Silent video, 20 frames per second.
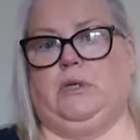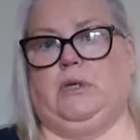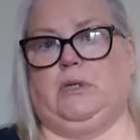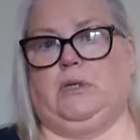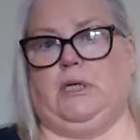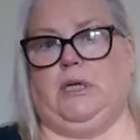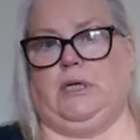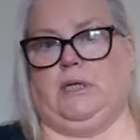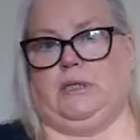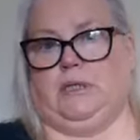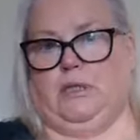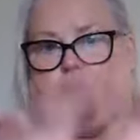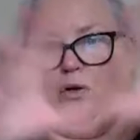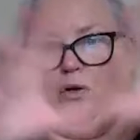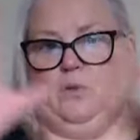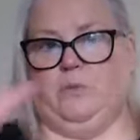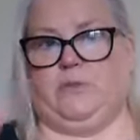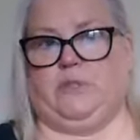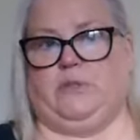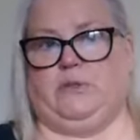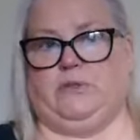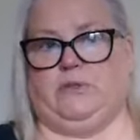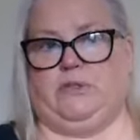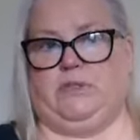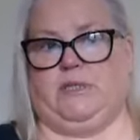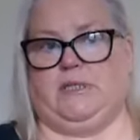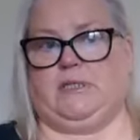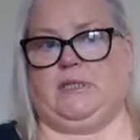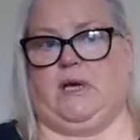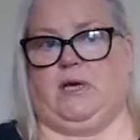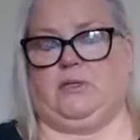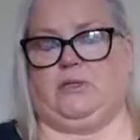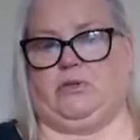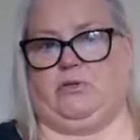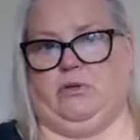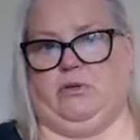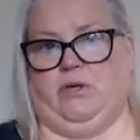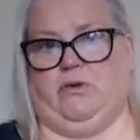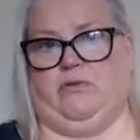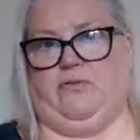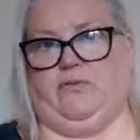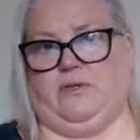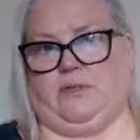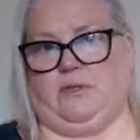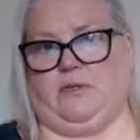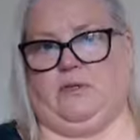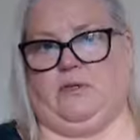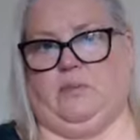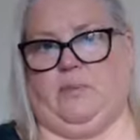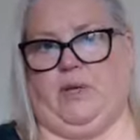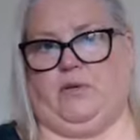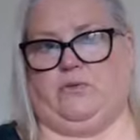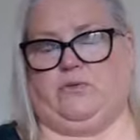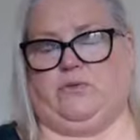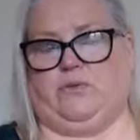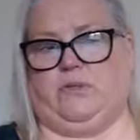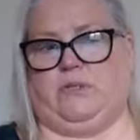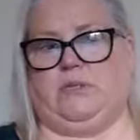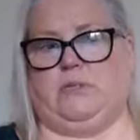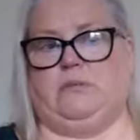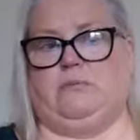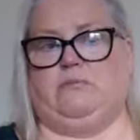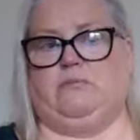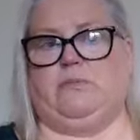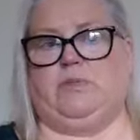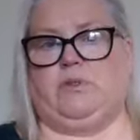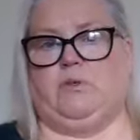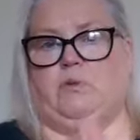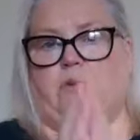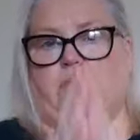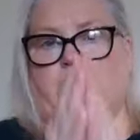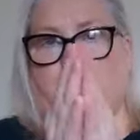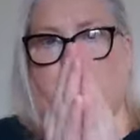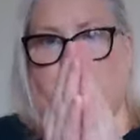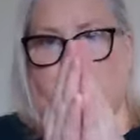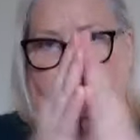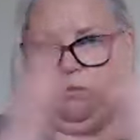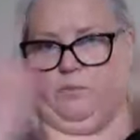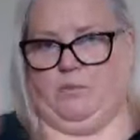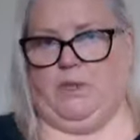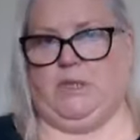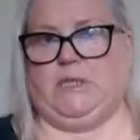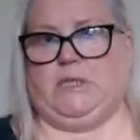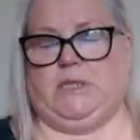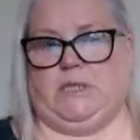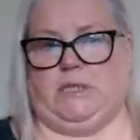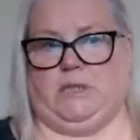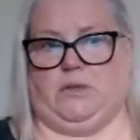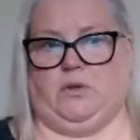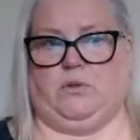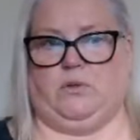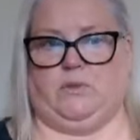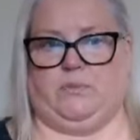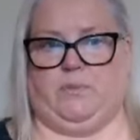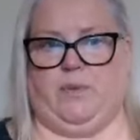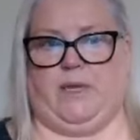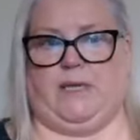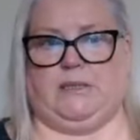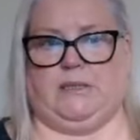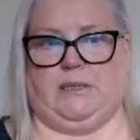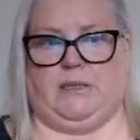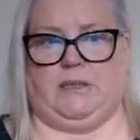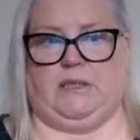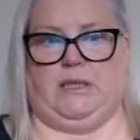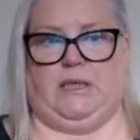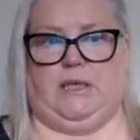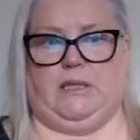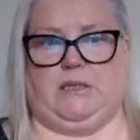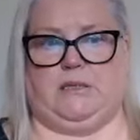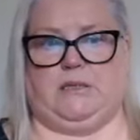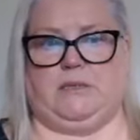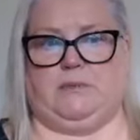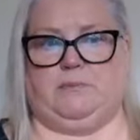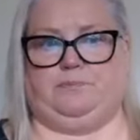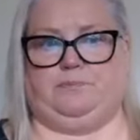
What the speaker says: It comes under this category of physical boundaries. So are you meeting those basic needs?